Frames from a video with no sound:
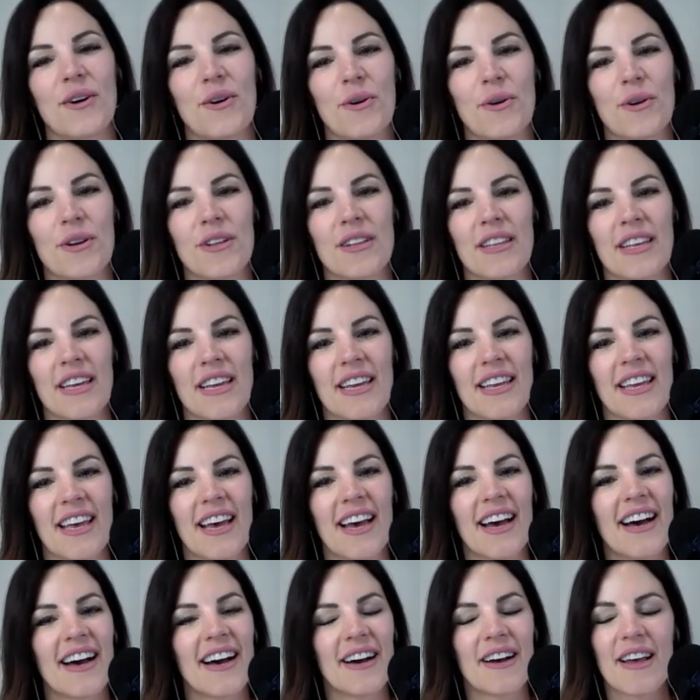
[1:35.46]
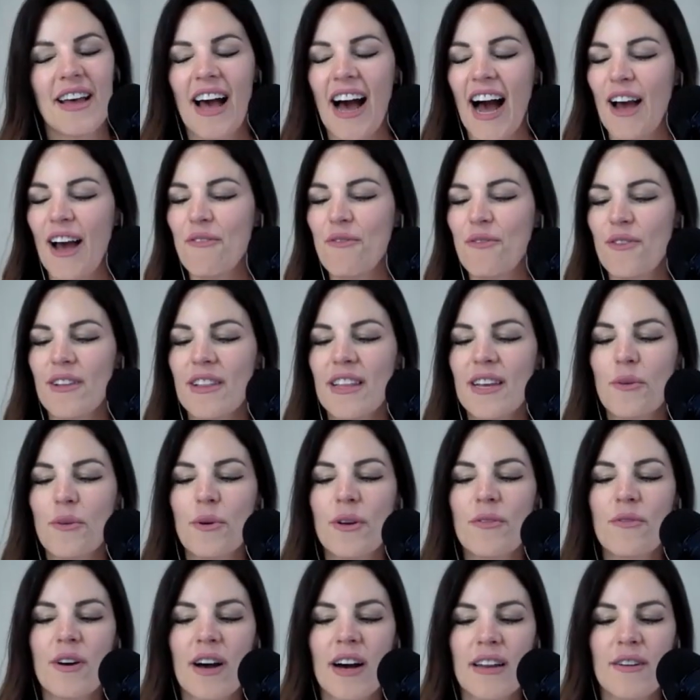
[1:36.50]
Totally. Yeah. I feel like
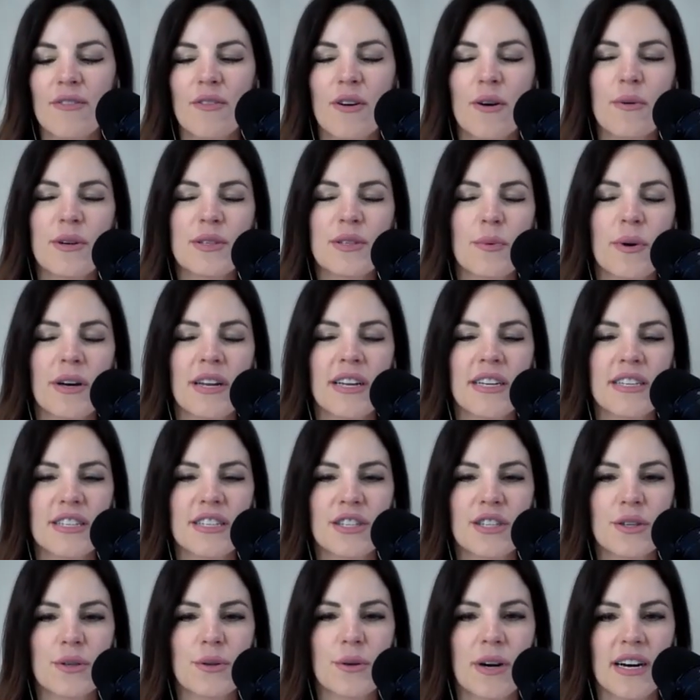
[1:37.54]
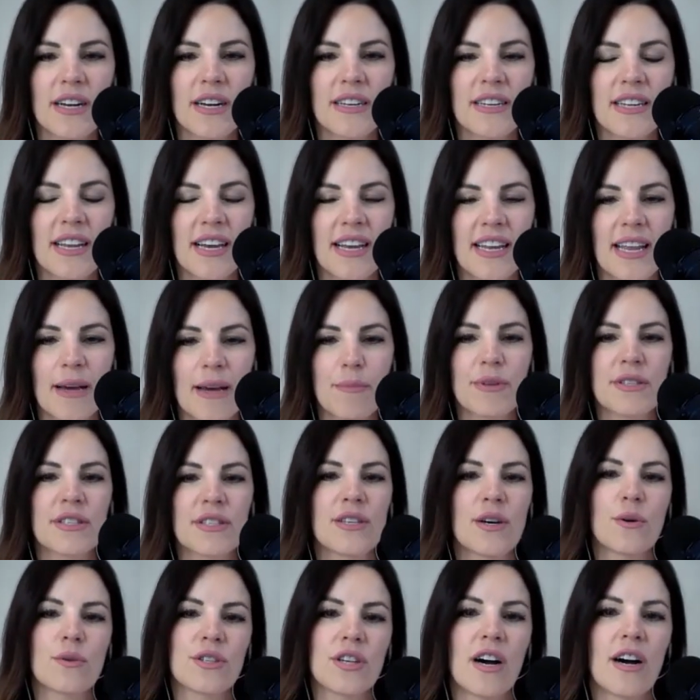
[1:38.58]
we've kind of always wanted to do an
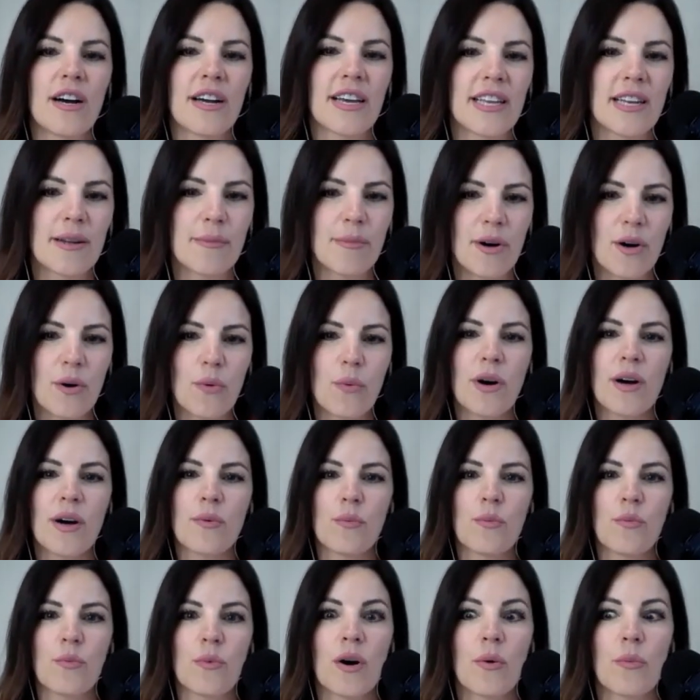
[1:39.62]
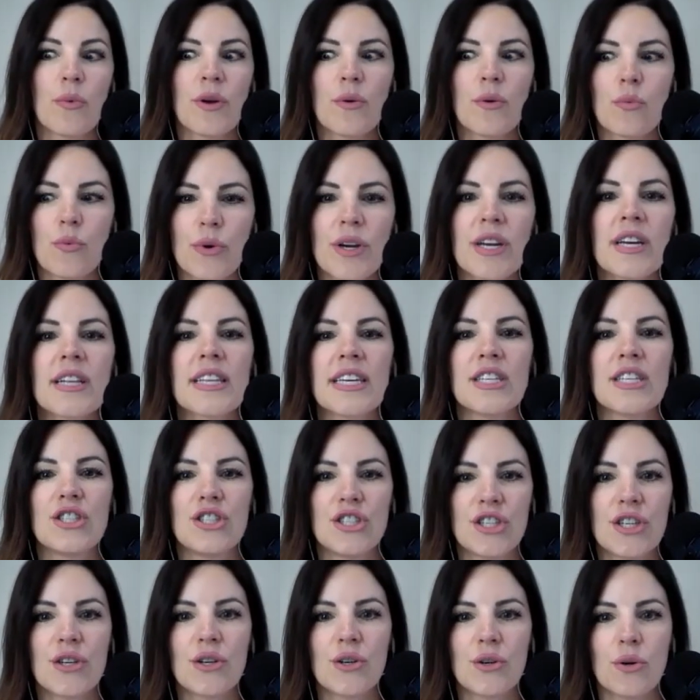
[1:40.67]
episode talking about what we really
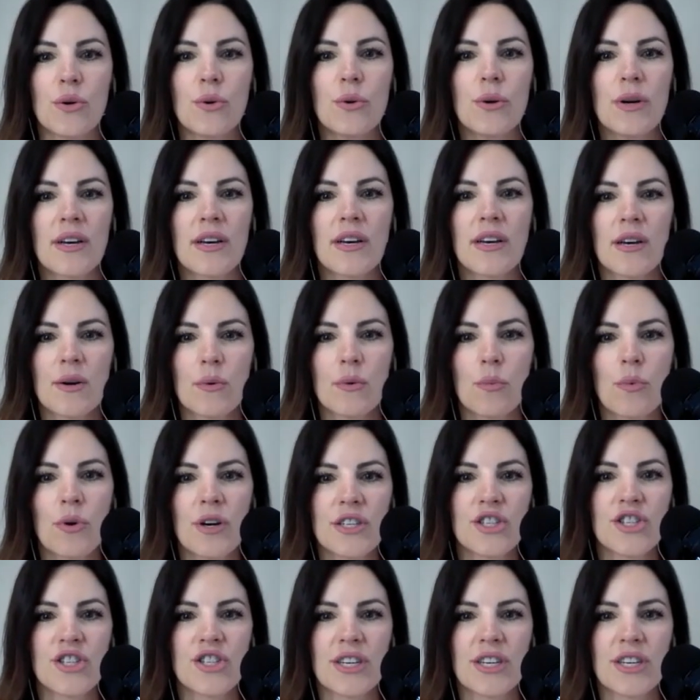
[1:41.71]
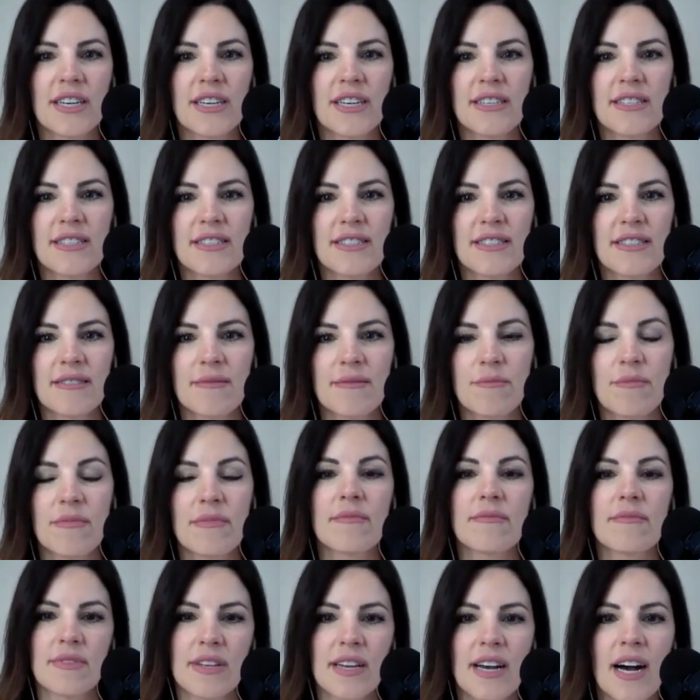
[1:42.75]
do, which is
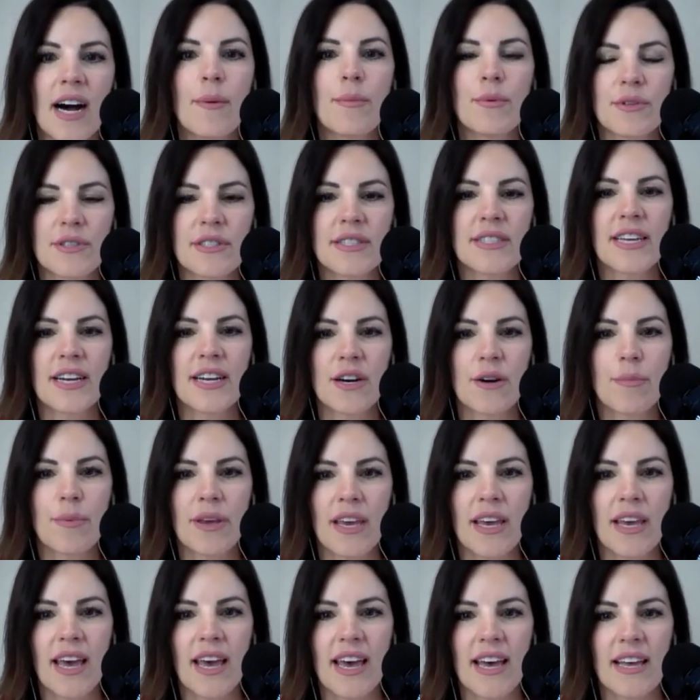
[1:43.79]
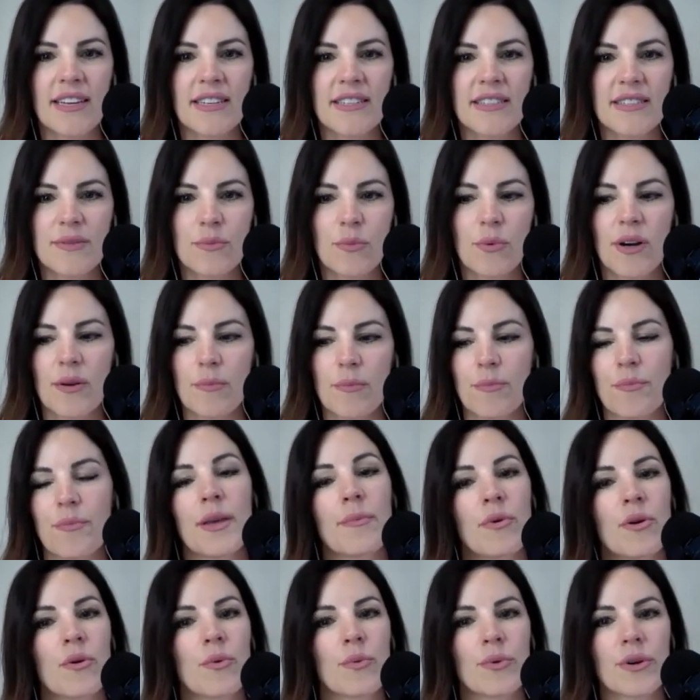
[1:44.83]
couples therapy, and what
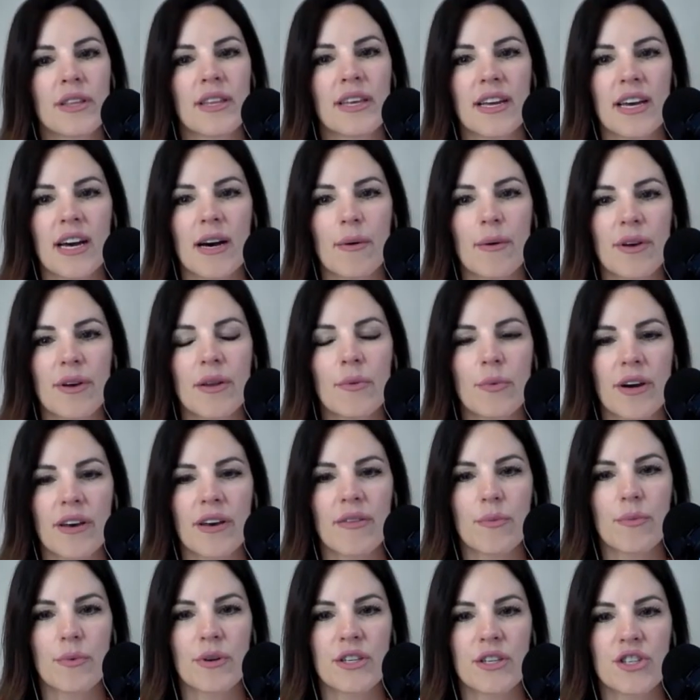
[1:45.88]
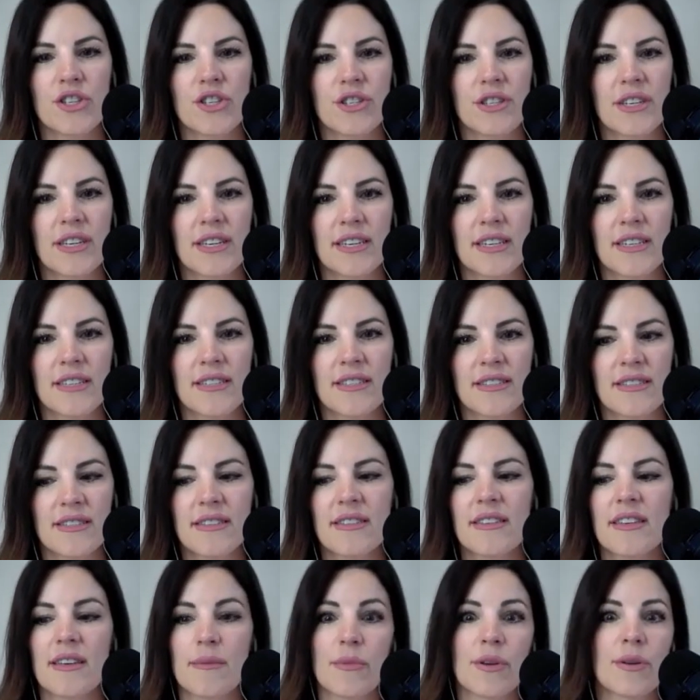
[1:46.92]
people really come in with, which
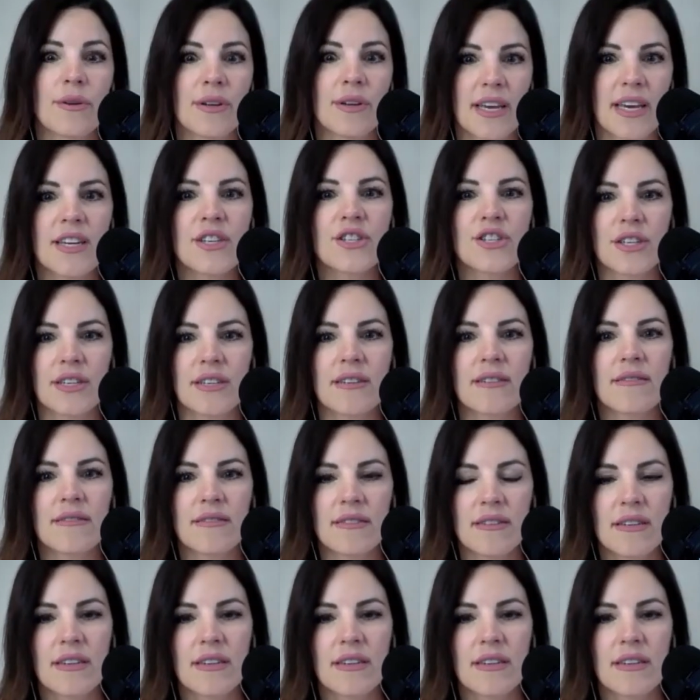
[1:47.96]
is communication.